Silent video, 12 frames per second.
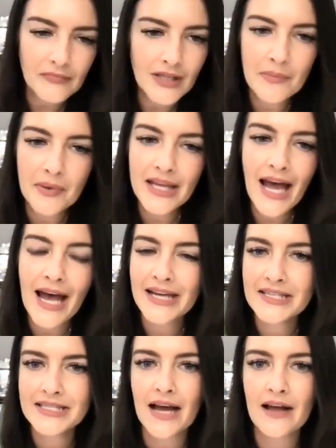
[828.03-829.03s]
But yeah,
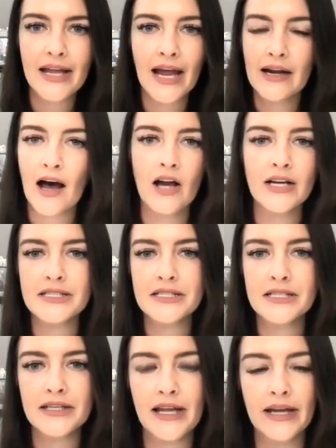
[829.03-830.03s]
exactly. And
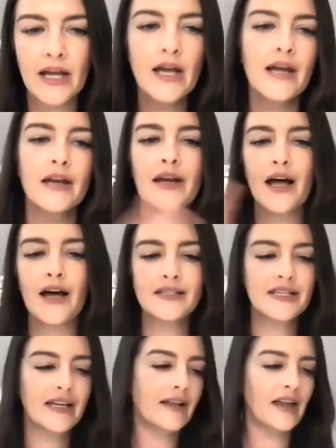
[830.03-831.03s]
honestly, like, not
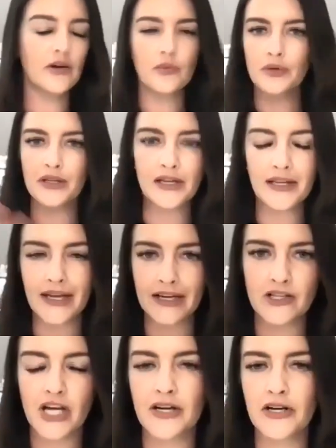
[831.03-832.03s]
to get like really like
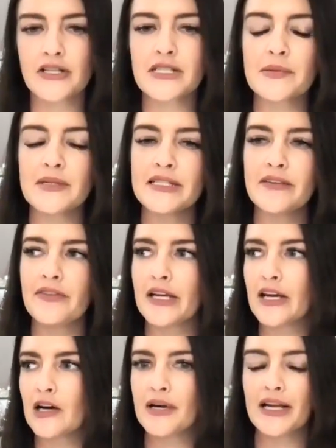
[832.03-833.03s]
gender specific
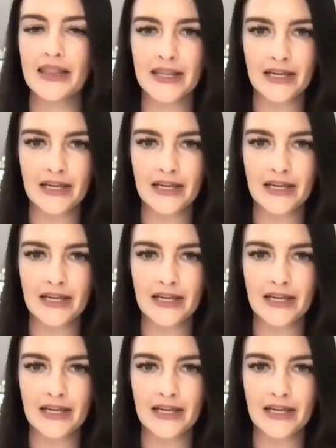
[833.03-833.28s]
here, but I